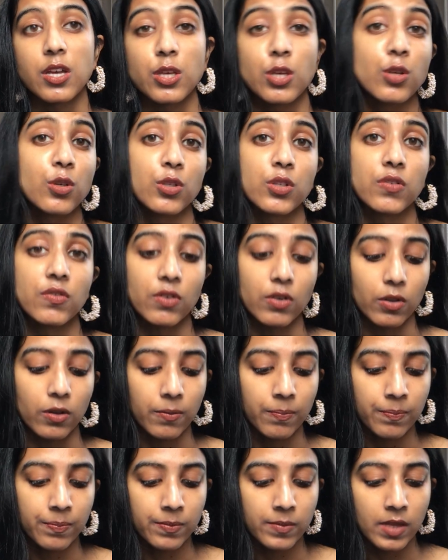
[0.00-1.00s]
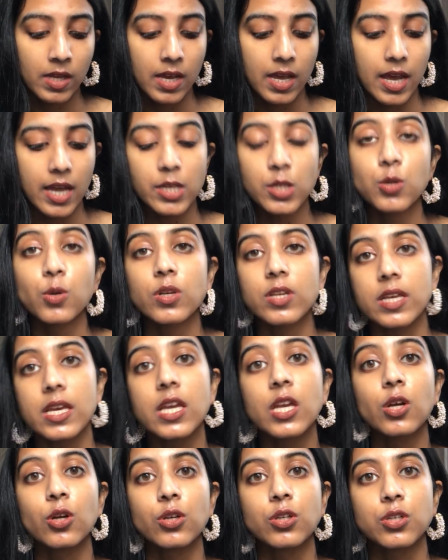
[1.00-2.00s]
useful, and to
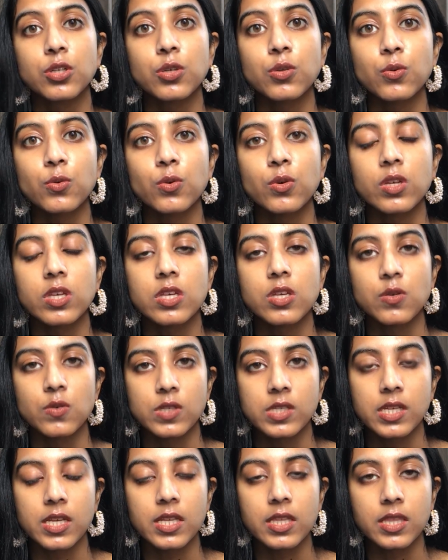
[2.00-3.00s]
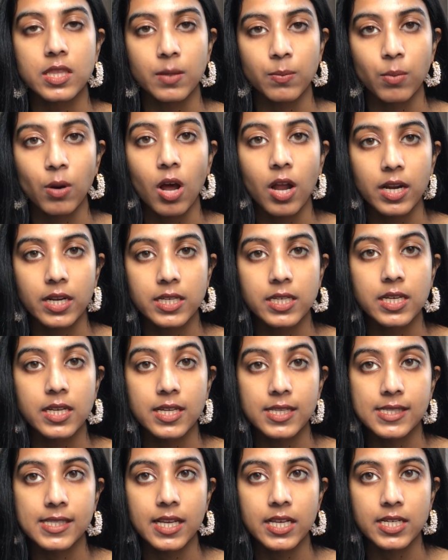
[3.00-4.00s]
adhere to using the product in
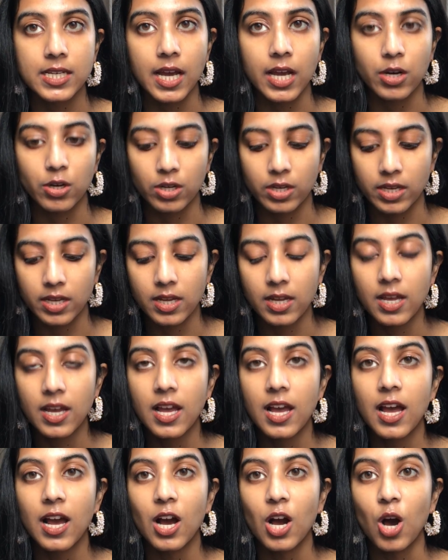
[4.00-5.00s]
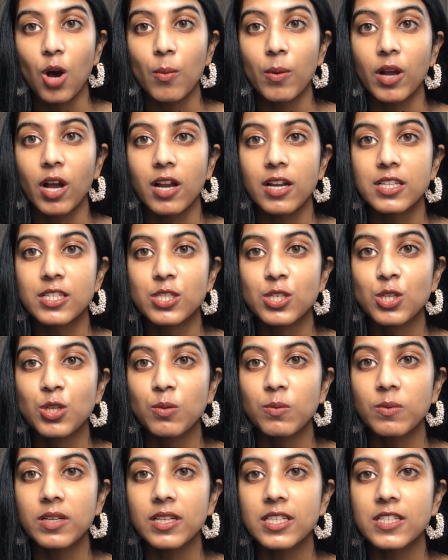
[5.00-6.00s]
its entirety. Oh my god, it's 2
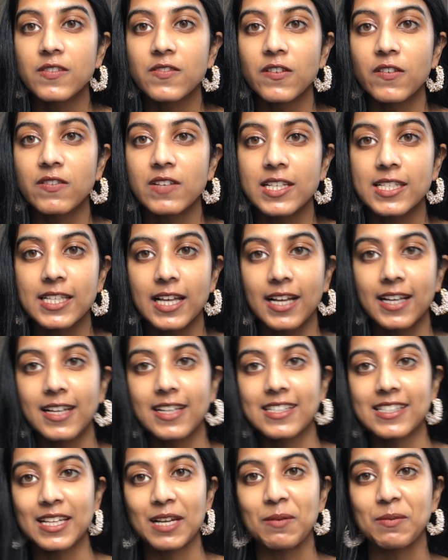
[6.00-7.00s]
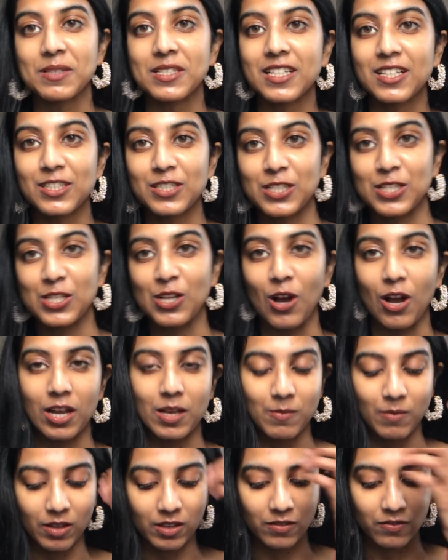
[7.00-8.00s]
minutes 50 seconds and I'm still just
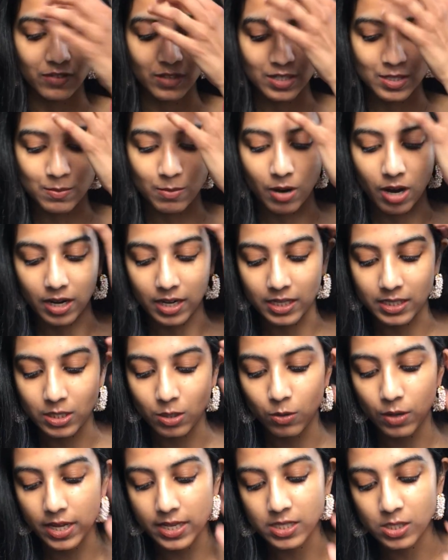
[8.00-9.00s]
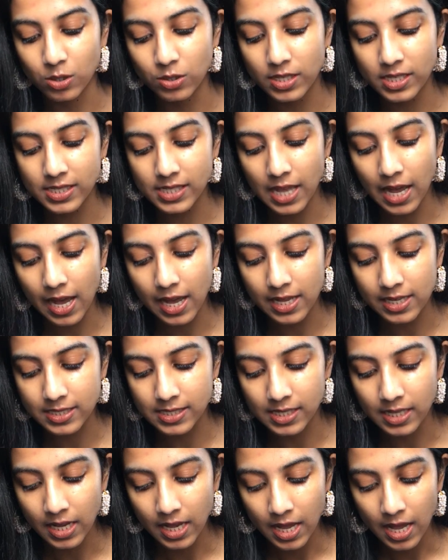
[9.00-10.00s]
talking about the first product. Okay, so this
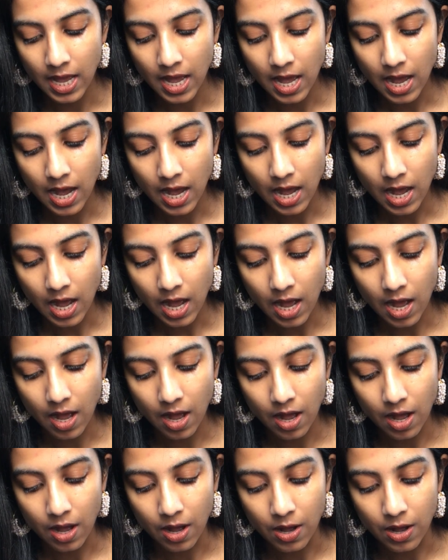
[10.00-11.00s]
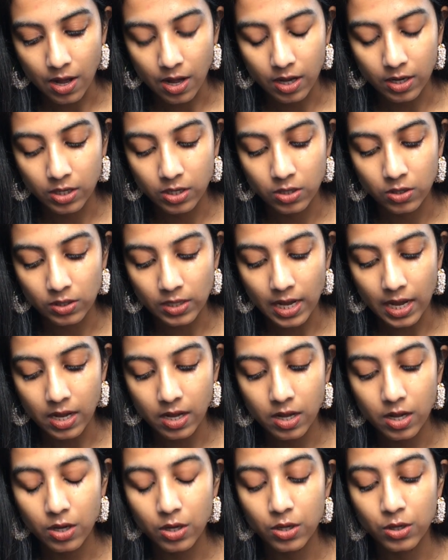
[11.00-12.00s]
has
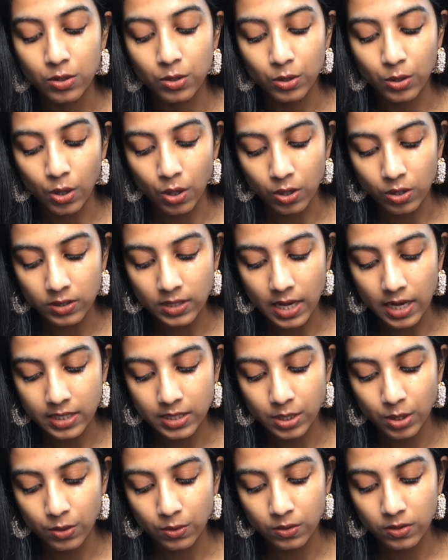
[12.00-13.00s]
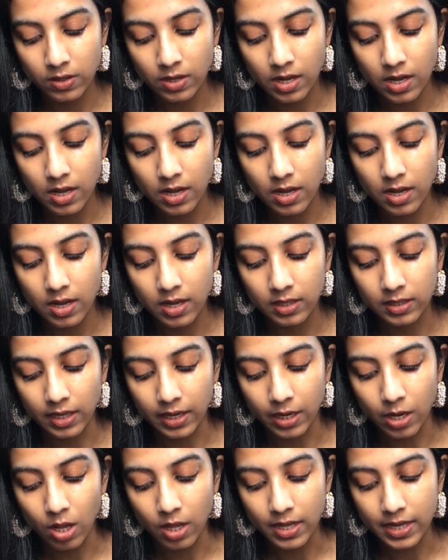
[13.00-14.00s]
Gluconolactone,
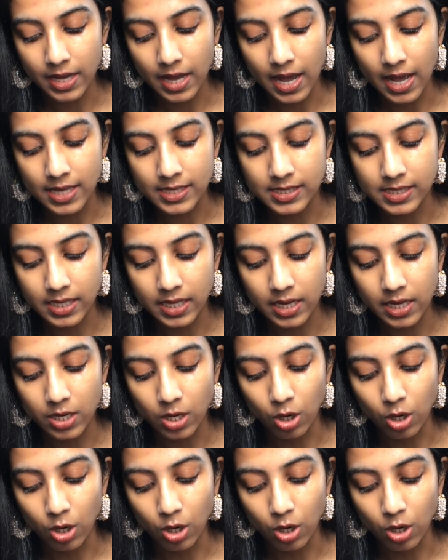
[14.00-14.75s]
Glycolic acid,